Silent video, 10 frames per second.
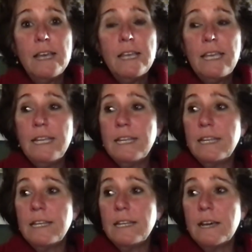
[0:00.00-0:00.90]

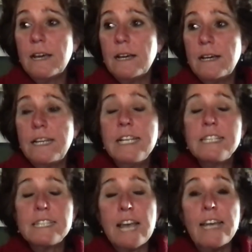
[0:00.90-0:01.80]
in uh, in a
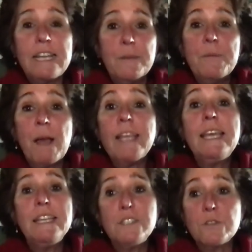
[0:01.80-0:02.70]
society? I mean, my
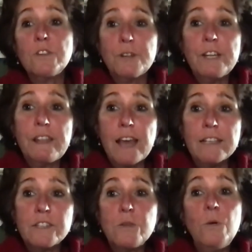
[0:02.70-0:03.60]
kids are learning that
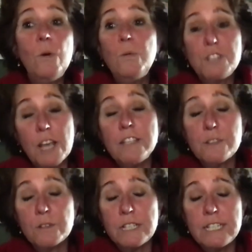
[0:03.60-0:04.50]
in school, which I
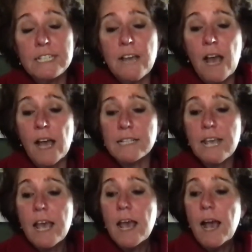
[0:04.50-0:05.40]
certainly did not.
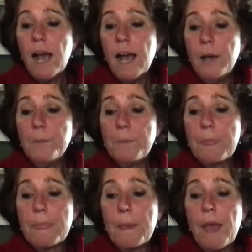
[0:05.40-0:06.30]
Um,
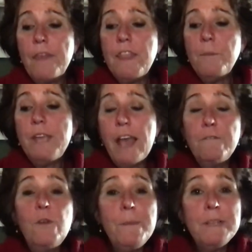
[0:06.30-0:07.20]
and then we
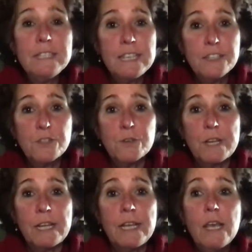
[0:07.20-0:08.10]
have women's
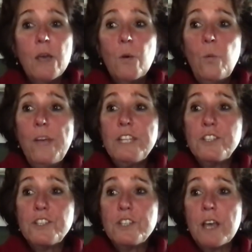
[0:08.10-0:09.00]
history,
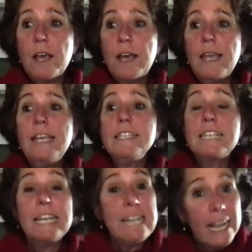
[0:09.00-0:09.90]
which is
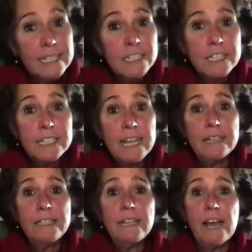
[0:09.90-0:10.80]
connected to
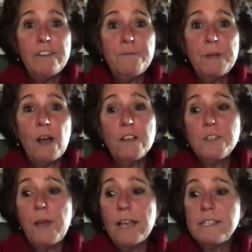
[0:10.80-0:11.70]
daily life, but
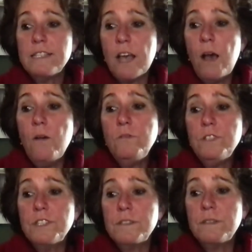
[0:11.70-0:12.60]
also has its own,
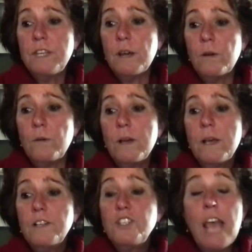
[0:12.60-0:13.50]
you know,
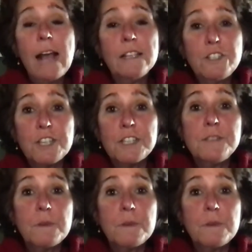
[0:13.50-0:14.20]
challenges